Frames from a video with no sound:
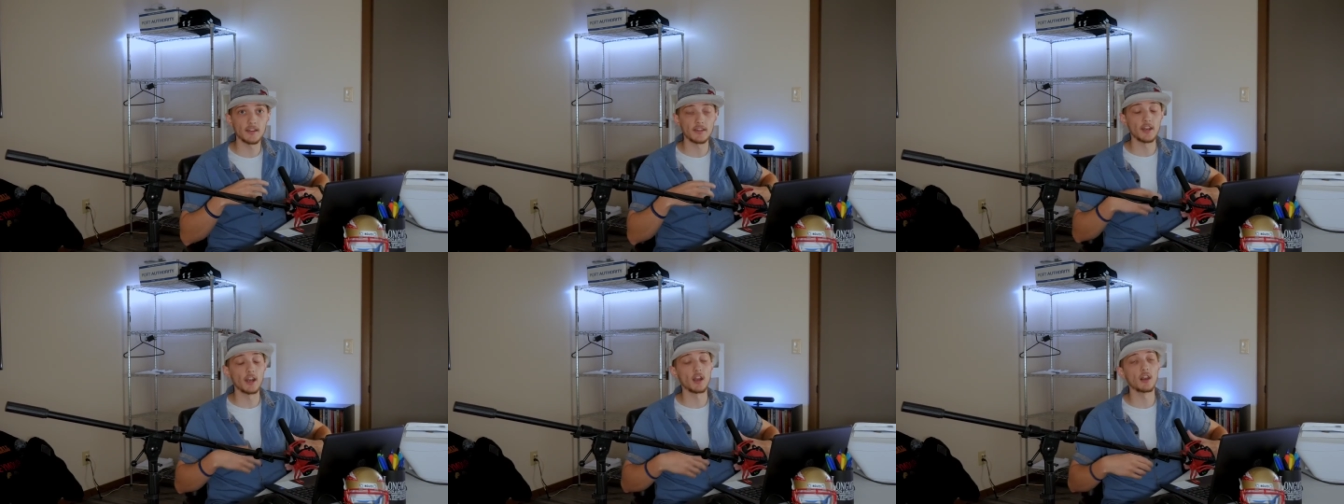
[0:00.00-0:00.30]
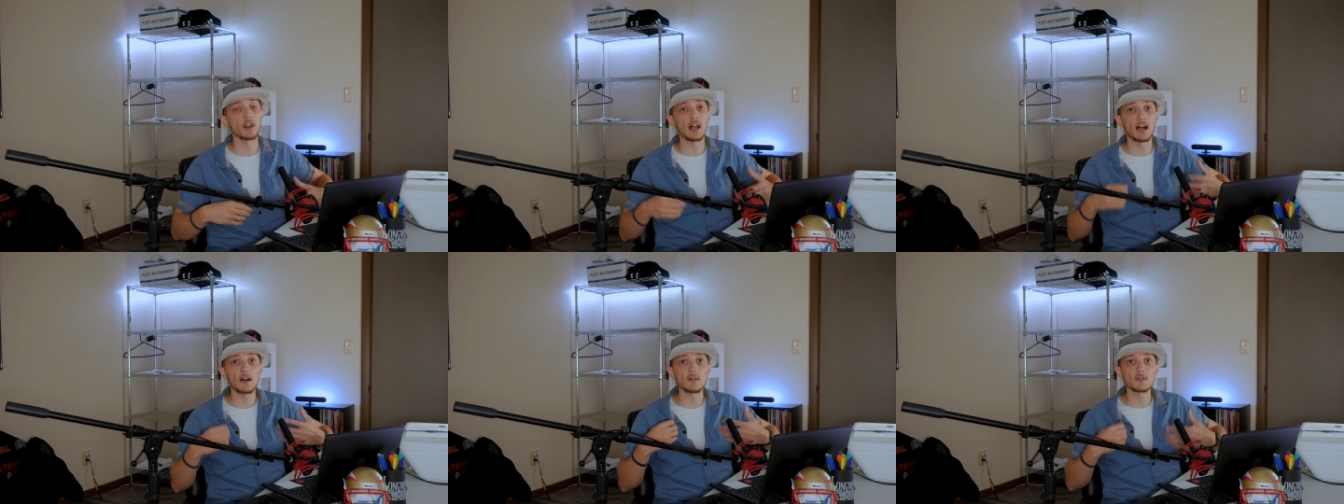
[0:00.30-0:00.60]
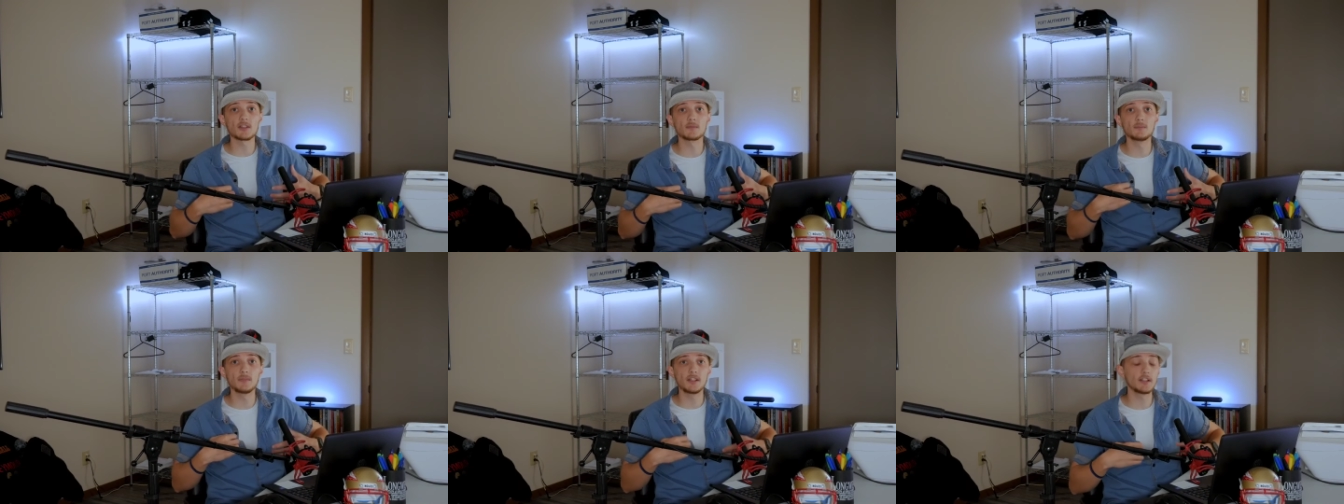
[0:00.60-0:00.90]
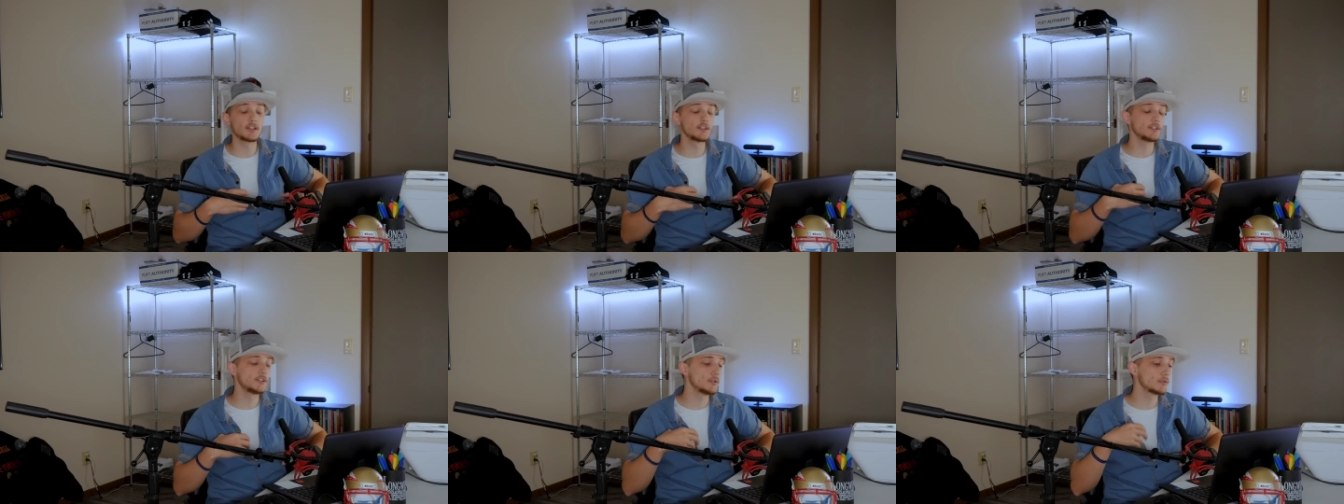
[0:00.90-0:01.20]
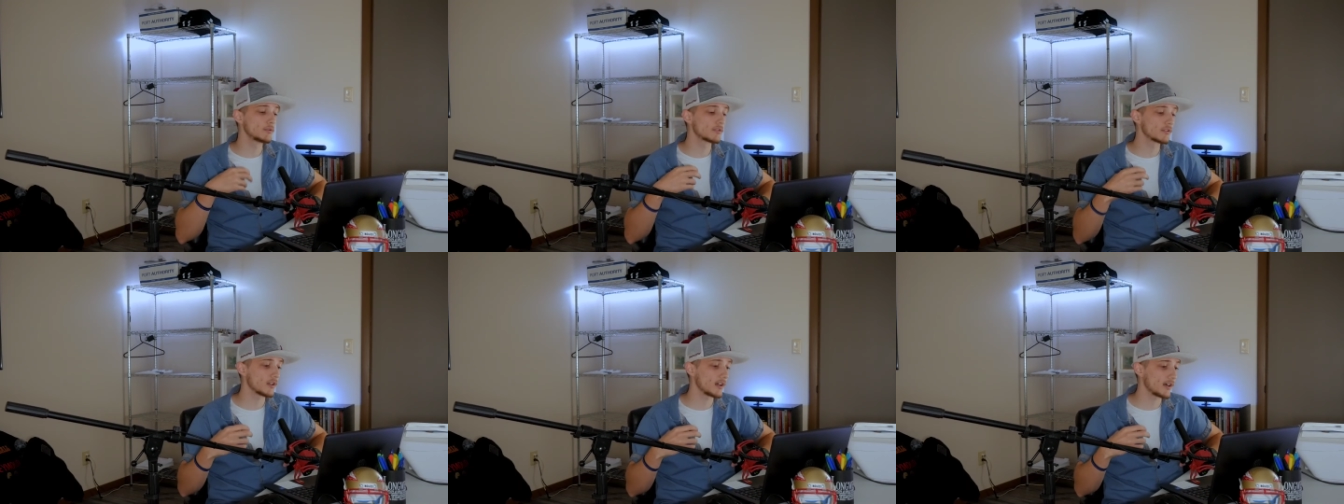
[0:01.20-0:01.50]
that allows me to
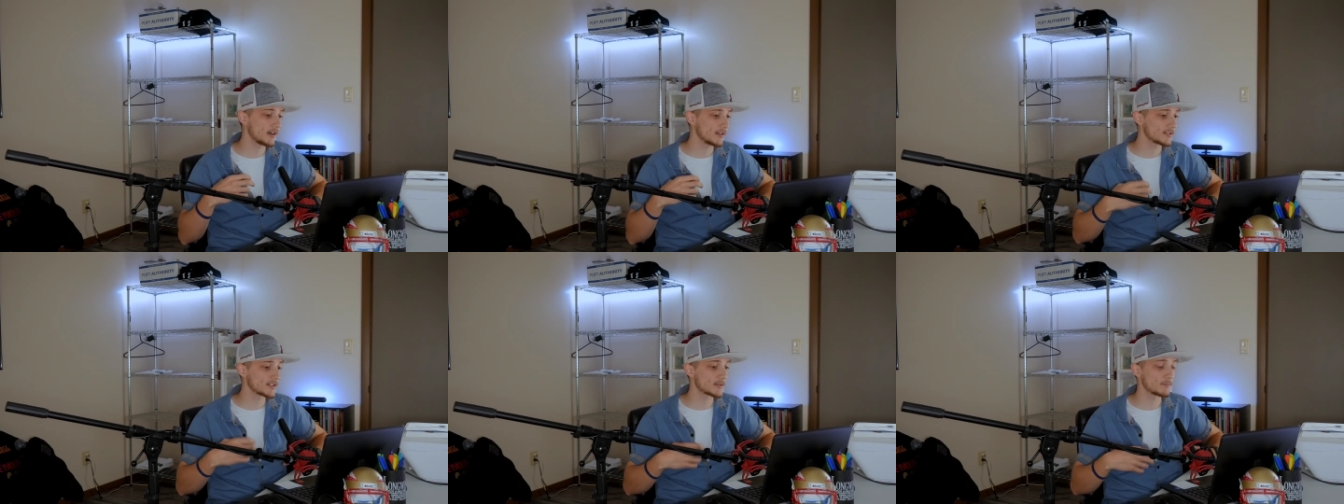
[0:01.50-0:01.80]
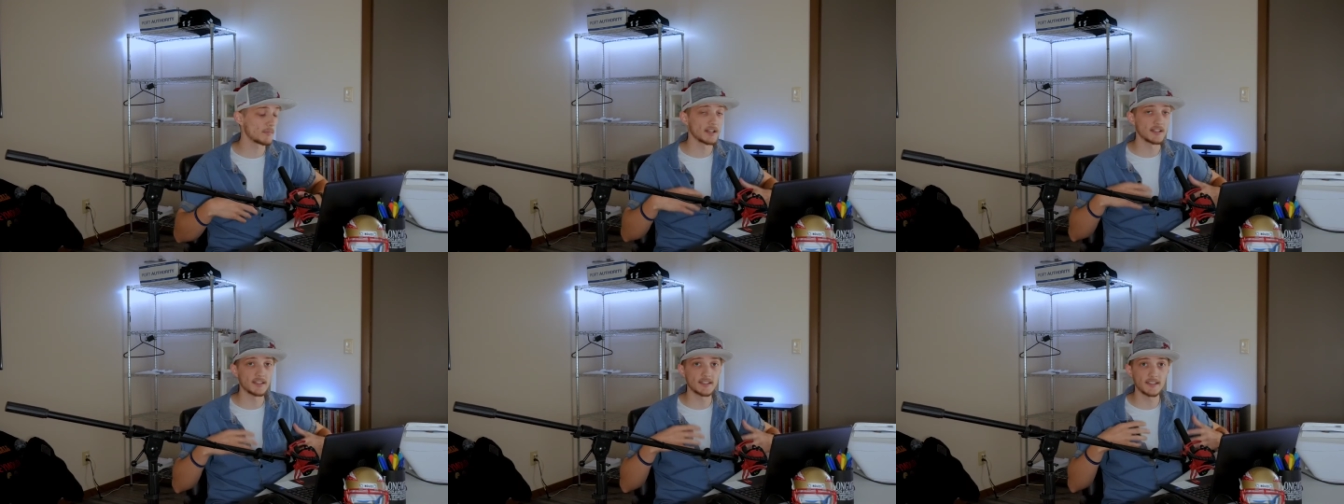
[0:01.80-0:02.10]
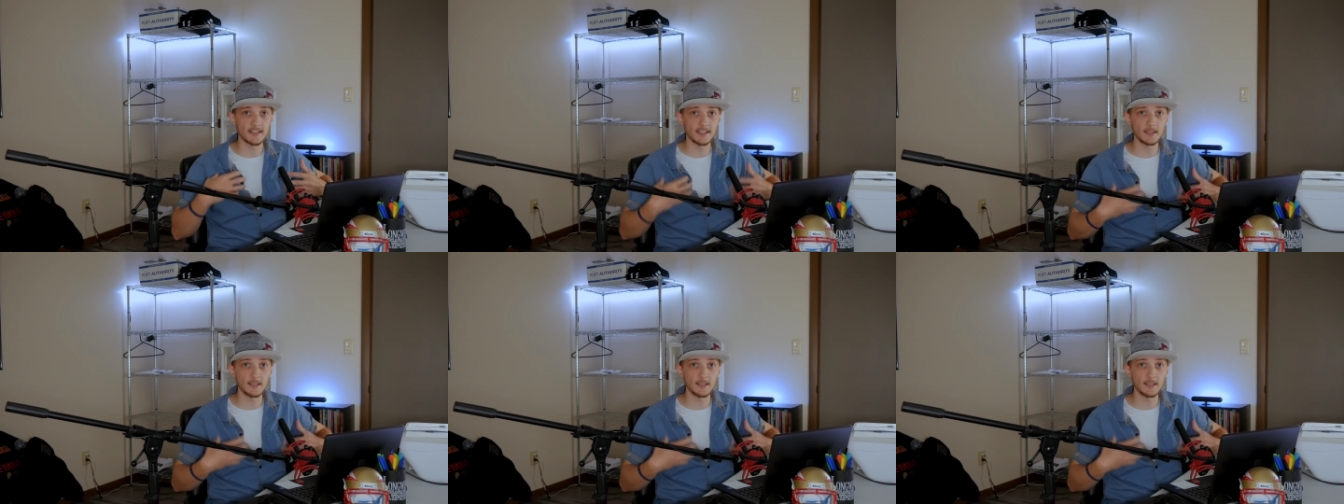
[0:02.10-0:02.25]
utilize my